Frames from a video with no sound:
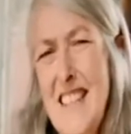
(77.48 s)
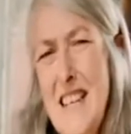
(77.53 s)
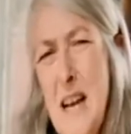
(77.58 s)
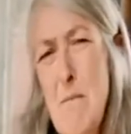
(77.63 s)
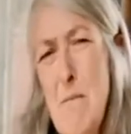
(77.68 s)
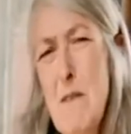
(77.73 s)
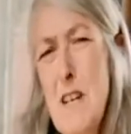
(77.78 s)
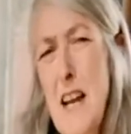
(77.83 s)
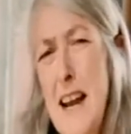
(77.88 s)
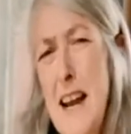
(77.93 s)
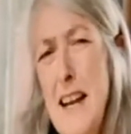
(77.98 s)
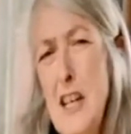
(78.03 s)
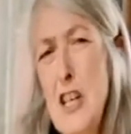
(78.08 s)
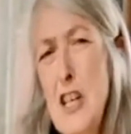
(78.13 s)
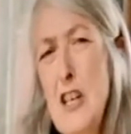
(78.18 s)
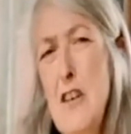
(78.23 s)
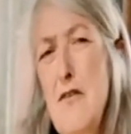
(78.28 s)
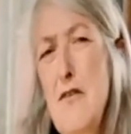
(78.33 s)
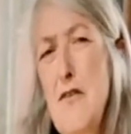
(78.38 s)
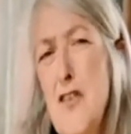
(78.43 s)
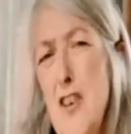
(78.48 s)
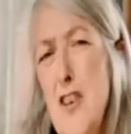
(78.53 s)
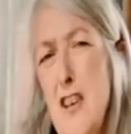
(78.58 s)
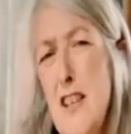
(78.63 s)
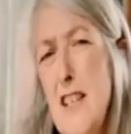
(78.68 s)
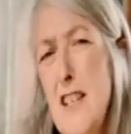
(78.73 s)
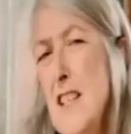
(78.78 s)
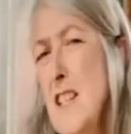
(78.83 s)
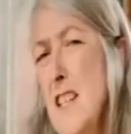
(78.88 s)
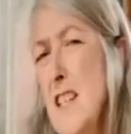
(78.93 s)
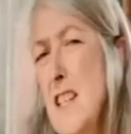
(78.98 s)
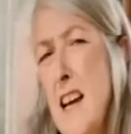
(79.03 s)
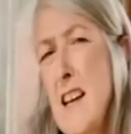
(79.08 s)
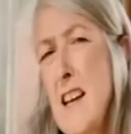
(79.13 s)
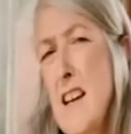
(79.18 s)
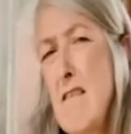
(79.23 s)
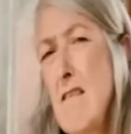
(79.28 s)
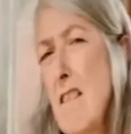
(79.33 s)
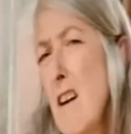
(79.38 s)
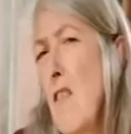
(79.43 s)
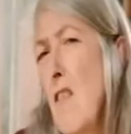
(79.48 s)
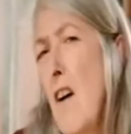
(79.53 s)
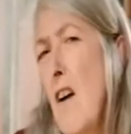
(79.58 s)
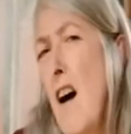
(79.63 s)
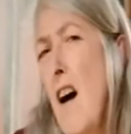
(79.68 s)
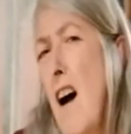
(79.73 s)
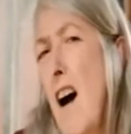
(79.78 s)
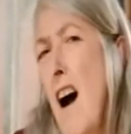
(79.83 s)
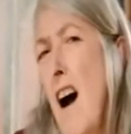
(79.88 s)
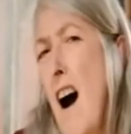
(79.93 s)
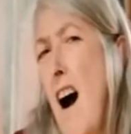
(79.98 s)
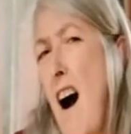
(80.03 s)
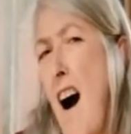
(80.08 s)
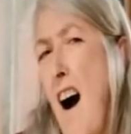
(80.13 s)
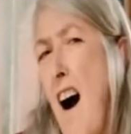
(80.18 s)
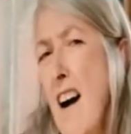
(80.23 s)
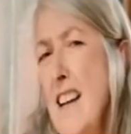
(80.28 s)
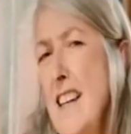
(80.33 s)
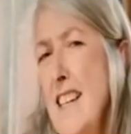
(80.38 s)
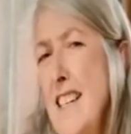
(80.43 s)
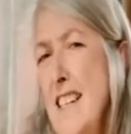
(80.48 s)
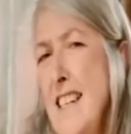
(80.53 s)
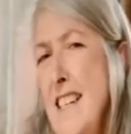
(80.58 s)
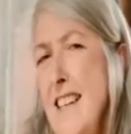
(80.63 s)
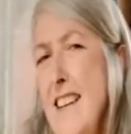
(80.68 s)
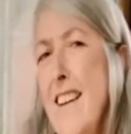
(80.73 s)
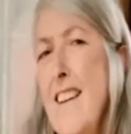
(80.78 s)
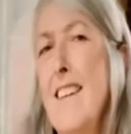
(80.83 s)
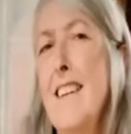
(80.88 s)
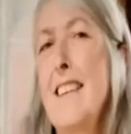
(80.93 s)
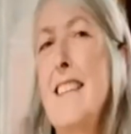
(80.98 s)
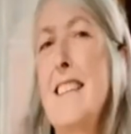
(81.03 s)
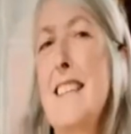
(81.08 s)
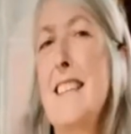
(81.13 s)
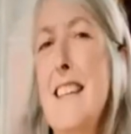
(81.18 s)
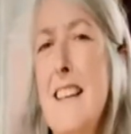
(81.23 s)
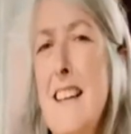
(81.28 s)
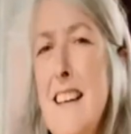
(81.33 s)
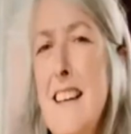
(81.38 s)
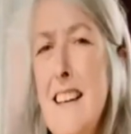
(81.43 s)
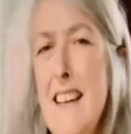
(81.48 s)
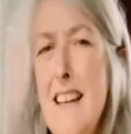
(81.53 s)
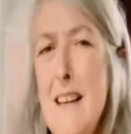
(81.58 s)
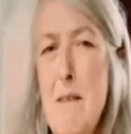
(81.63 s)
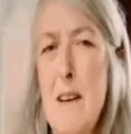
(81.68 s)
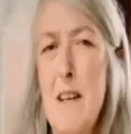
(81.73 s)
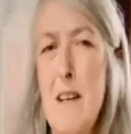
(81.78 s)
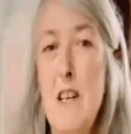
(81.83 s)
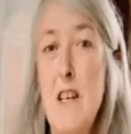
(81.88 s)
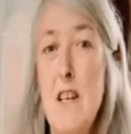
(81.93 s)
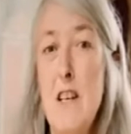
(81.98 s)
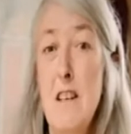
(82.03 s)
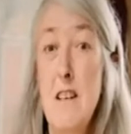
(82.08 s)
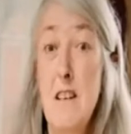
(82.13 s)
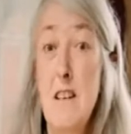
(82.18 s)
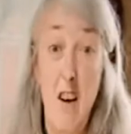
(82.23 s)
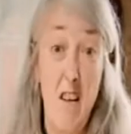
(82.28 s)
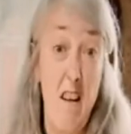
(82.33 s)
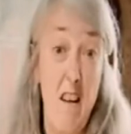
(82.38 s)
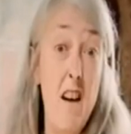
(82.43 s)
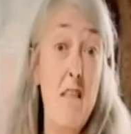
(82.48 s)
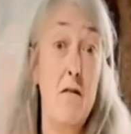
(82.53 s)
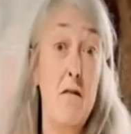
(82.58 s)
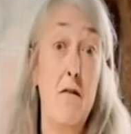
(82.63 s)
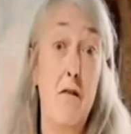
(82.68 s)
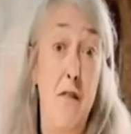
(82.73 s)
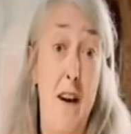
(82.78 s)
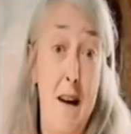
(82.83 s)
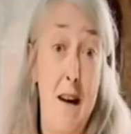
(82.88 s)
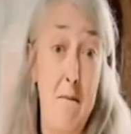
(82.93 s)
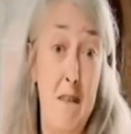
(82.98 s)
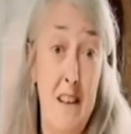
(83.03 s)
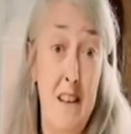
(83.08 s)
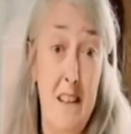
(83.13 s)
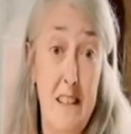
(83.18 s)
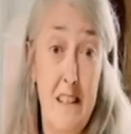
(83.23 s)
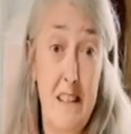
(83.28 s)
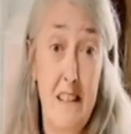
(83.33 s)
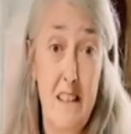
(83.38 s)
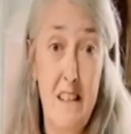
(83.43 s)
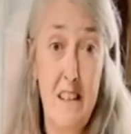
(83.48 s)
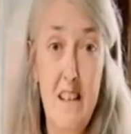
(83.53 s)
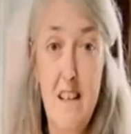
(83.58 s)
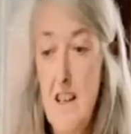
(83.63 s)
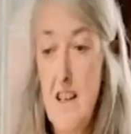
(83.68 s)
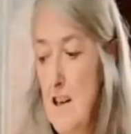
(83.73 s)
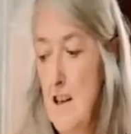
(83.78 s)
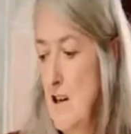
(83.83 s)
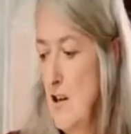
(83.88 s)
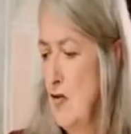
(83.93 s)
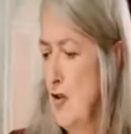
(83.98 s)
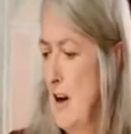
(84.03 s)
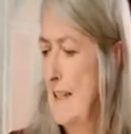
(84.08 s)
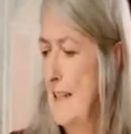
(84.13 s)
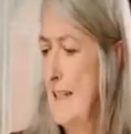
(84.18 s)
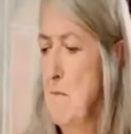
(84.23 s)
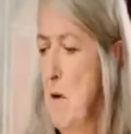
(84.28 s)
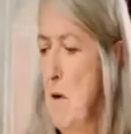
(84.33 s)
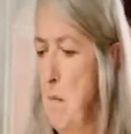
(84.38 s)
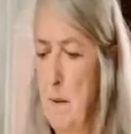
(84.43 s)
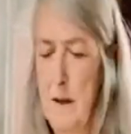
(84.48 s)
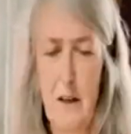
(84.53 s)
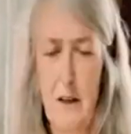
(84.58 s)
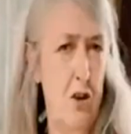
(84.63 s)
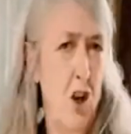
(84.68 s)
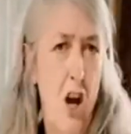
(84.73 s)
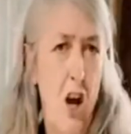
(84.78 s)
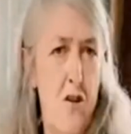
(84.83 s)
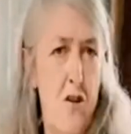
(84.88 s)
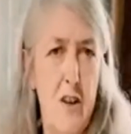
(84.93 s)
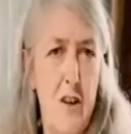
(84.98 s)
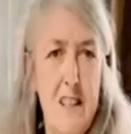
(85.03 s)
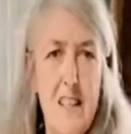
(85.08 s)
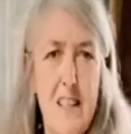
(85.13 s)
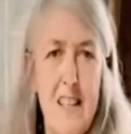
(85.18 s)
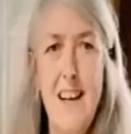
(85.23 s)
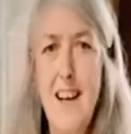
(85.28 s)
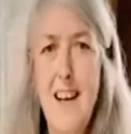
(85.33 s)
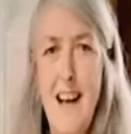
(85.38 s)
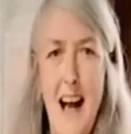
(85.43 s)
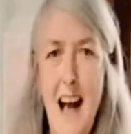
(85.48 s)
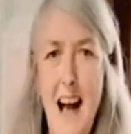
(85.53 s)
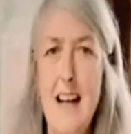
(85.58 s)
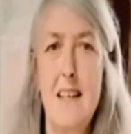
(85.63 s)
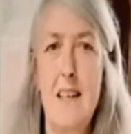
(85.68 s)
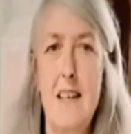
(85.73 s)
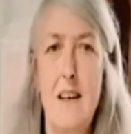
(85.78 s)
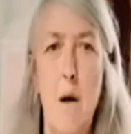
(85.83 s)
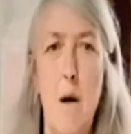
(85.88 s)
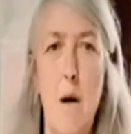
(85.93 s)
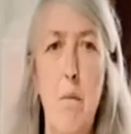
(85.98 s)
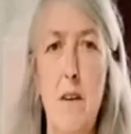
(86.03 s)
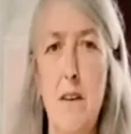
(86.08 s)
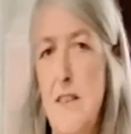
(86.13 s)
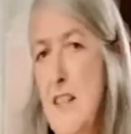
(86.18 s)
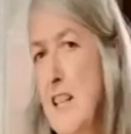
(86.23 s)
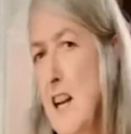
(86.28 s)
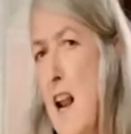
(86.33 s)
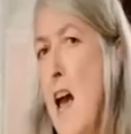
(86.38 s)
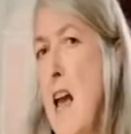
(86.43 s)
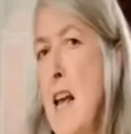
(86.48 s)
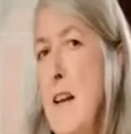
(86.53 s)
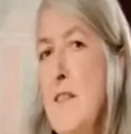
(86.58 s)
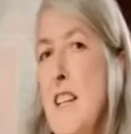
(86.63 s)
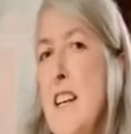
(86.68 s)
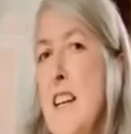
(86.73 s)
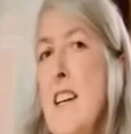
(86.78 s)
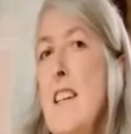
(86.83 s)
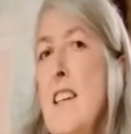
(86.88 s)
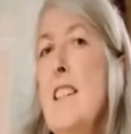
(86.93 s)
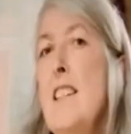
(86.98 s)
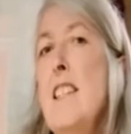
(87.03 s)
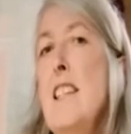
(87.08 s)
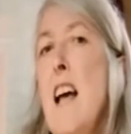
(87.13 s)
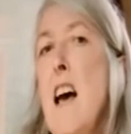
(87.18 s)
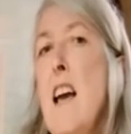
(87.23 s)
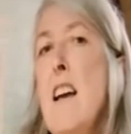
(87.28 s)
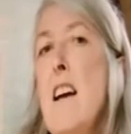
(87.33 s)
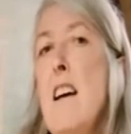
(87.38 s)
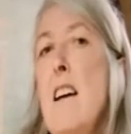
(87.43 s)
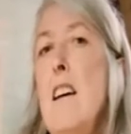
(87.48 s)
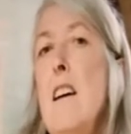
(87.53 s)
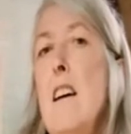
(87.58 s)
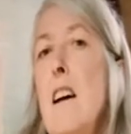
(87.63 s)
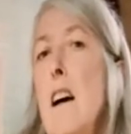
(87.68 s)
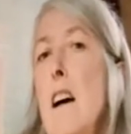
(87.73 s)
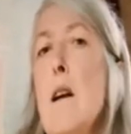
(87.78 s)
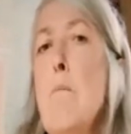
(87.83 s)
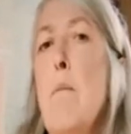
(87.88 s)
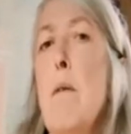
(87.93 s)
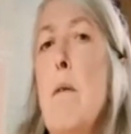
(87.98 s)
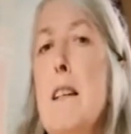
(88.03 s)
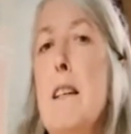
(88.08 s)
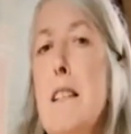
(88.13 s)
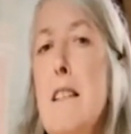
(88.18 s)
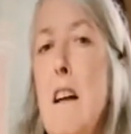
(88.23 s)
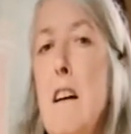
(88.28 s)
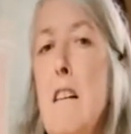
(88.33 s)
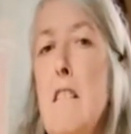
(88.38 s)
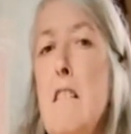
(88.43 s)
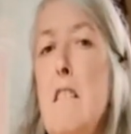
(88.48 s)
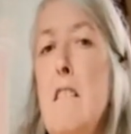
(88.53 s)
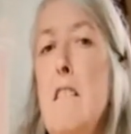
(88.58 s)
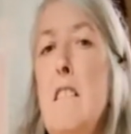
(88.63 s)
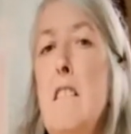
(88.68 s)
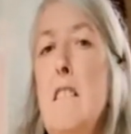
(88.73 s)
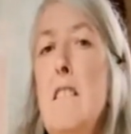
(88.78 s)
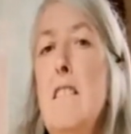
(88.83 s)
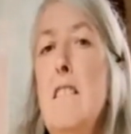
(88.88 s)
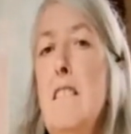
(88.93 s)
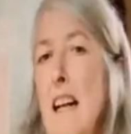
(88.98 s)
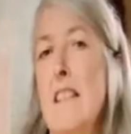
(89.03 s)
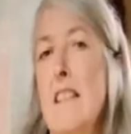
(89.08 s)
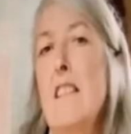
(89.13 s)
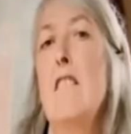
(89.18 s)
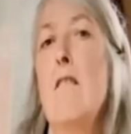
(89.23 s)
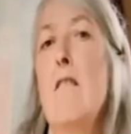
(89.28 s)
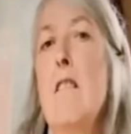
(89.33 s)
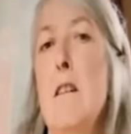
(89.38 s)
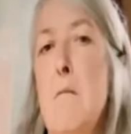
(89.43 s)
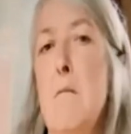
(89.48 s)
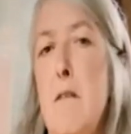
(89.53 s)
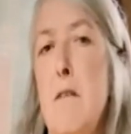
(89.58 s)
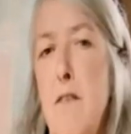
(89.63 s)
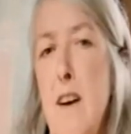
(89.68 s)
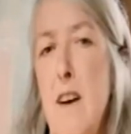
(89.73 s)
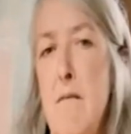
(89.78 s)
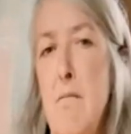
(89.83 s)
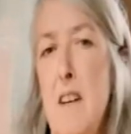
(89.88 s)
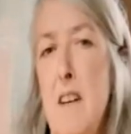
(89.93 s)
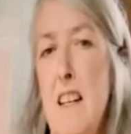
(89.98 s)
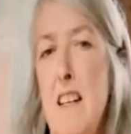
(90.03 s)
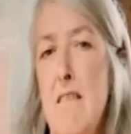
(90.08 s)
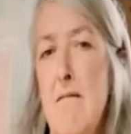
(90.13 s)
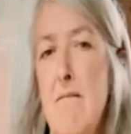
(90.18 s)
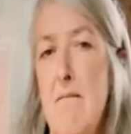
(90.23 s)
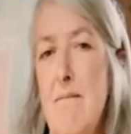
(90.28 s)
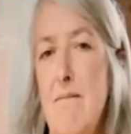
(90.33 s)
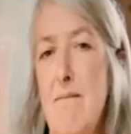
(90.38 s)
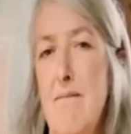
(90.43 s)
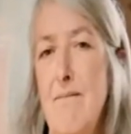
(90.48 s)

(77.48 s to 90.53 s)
it's temptation for us to take a rather idealising image of our own families, dress them up in togas, add a couple of slaves, and say, hey presto, that's the Roman family.